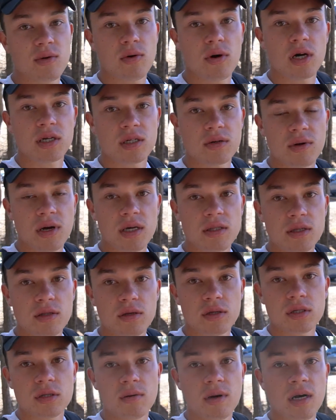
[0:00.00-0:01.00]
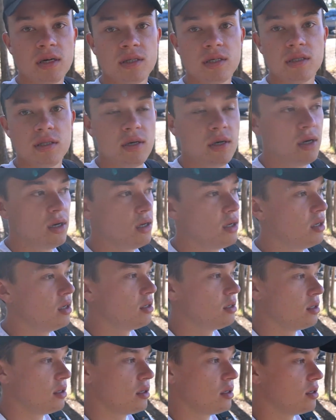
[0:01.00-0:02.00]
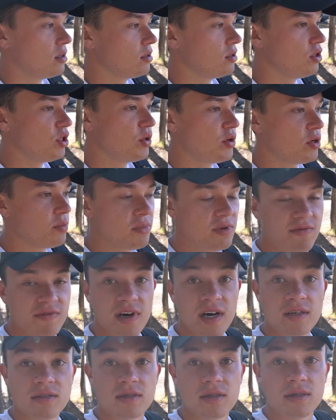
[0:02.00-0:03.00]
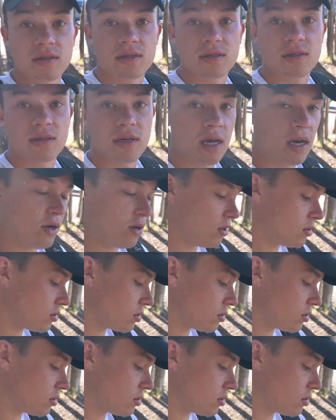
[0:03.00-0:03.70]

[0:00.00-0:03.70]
walked around and looked around it. Nowhere to be found. I don't know.